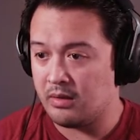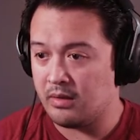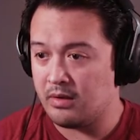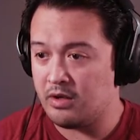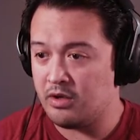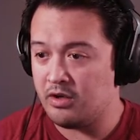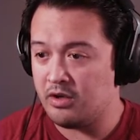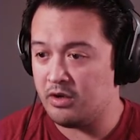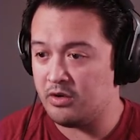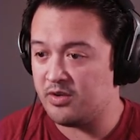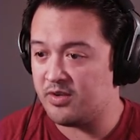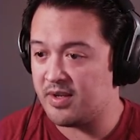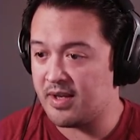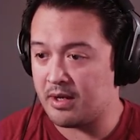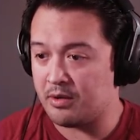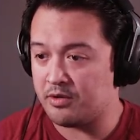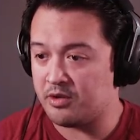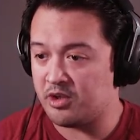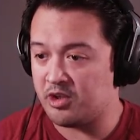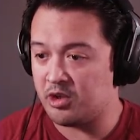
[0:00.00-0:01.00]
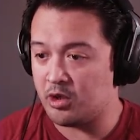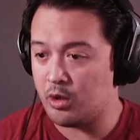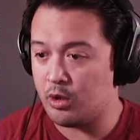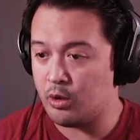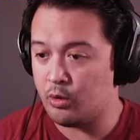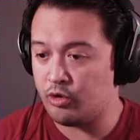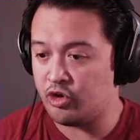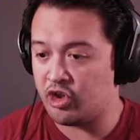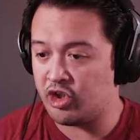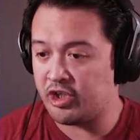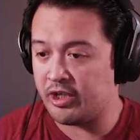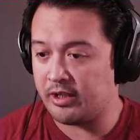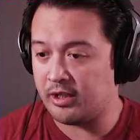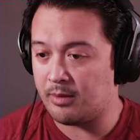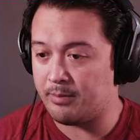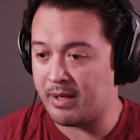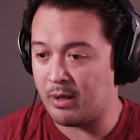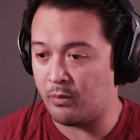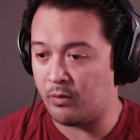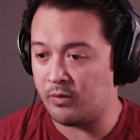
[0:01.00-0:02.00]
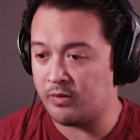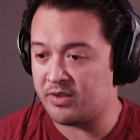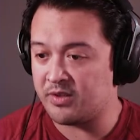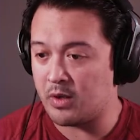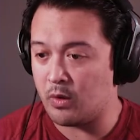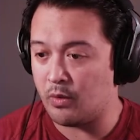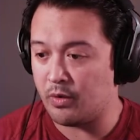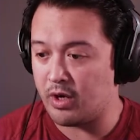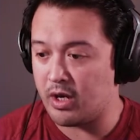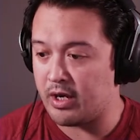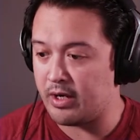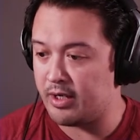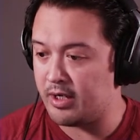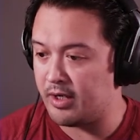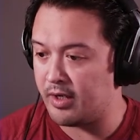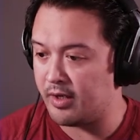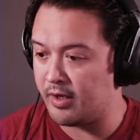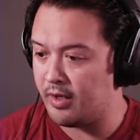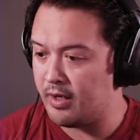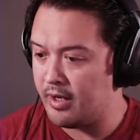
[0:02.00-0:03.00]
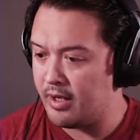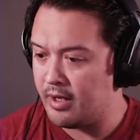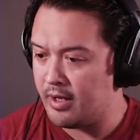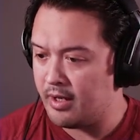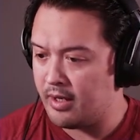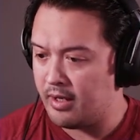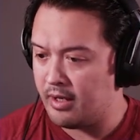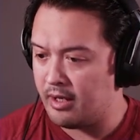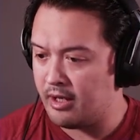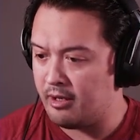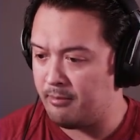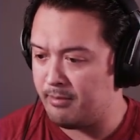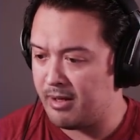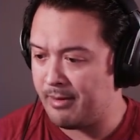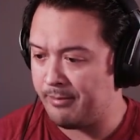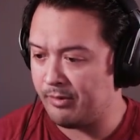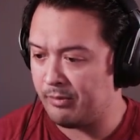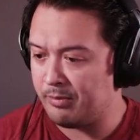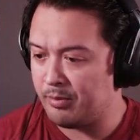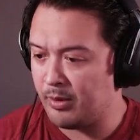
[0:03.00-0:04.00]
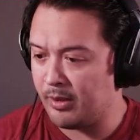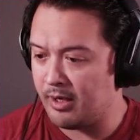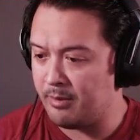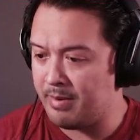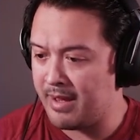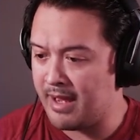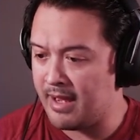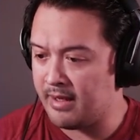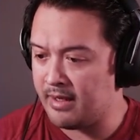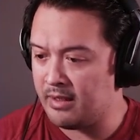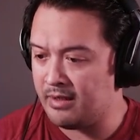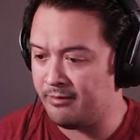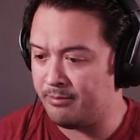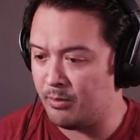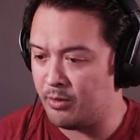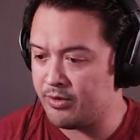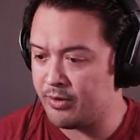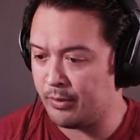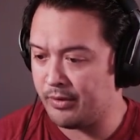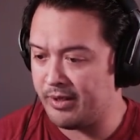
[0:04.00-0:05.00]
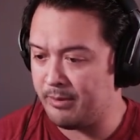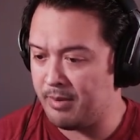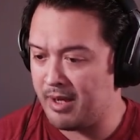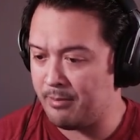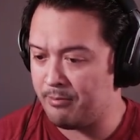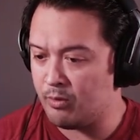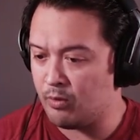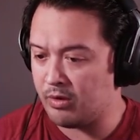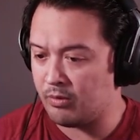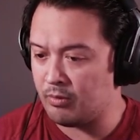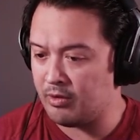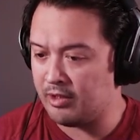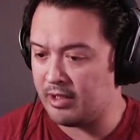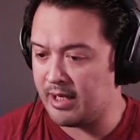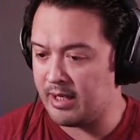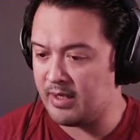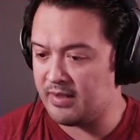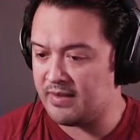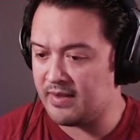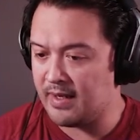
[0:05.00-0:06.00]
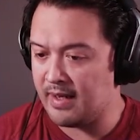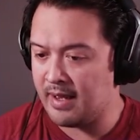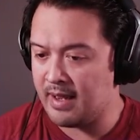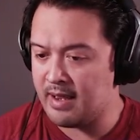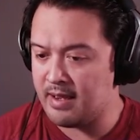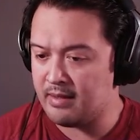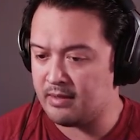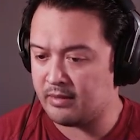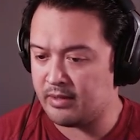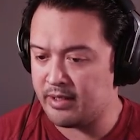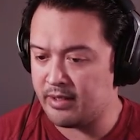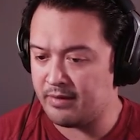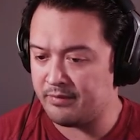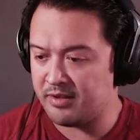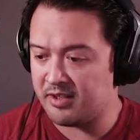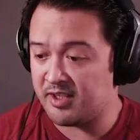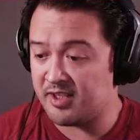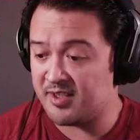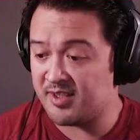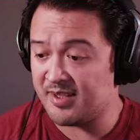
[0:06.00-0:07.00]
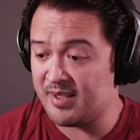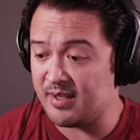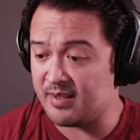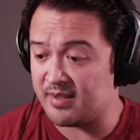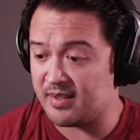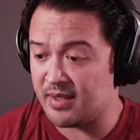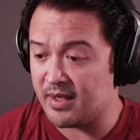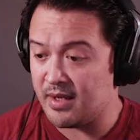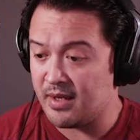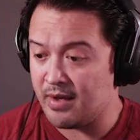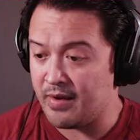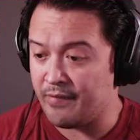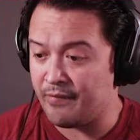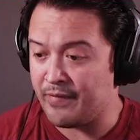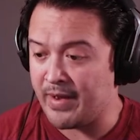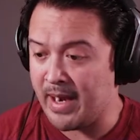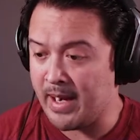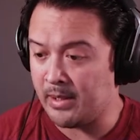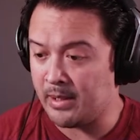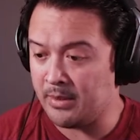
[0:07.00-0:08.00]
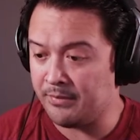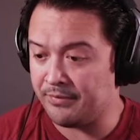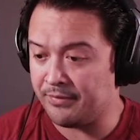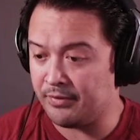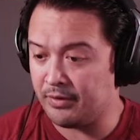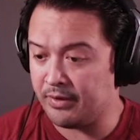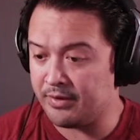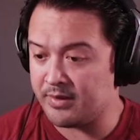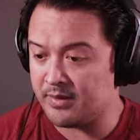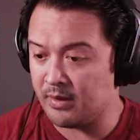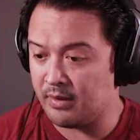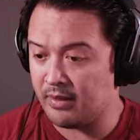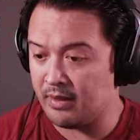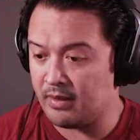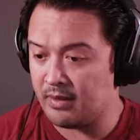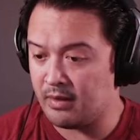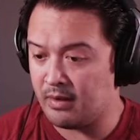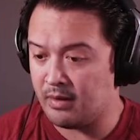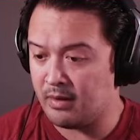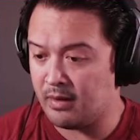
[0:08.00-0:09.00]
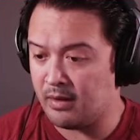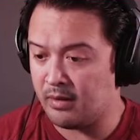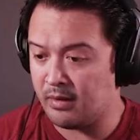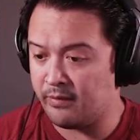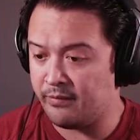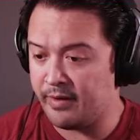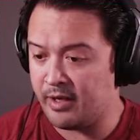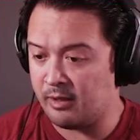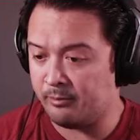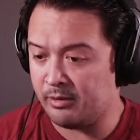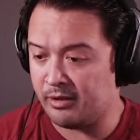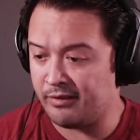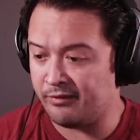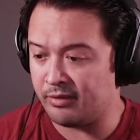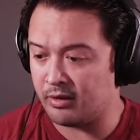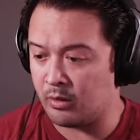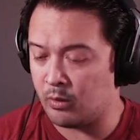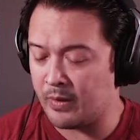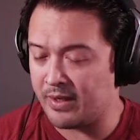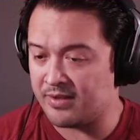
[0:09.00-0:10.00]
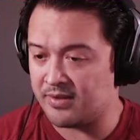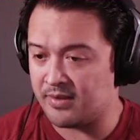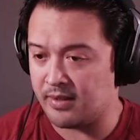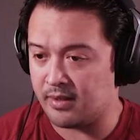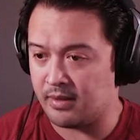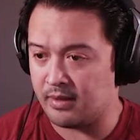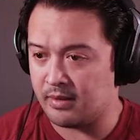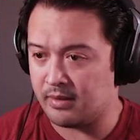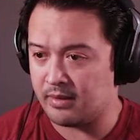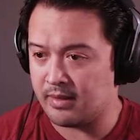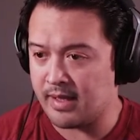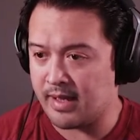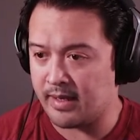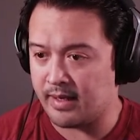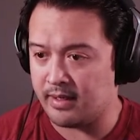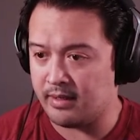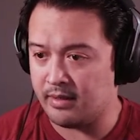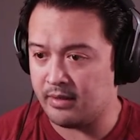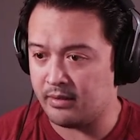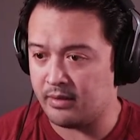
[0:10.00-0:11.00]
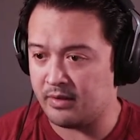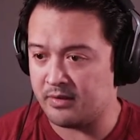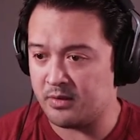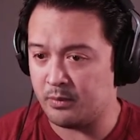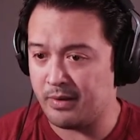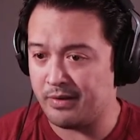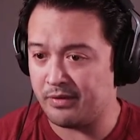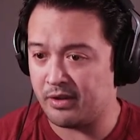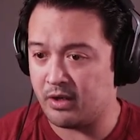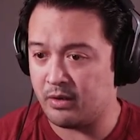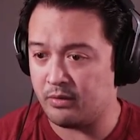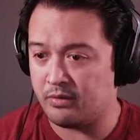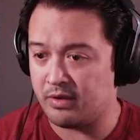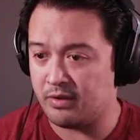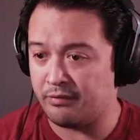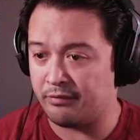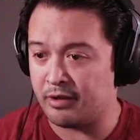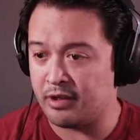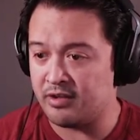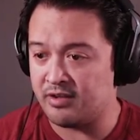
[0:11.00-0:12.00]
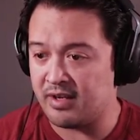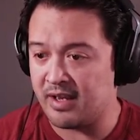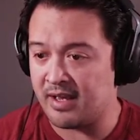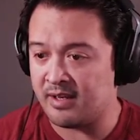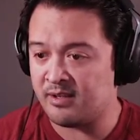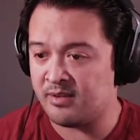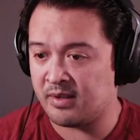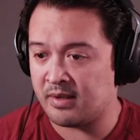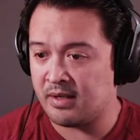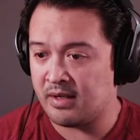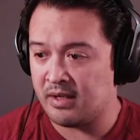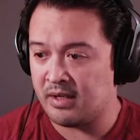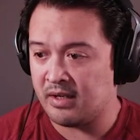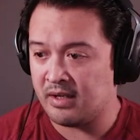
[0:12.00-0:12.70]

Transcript: You sound so chill about what's going on here. Embalming report, a packet of mortuary paperwork related to the handling of the deceased. File up front so they are available if requested. Got it. Okay, so we have to go to the front desk.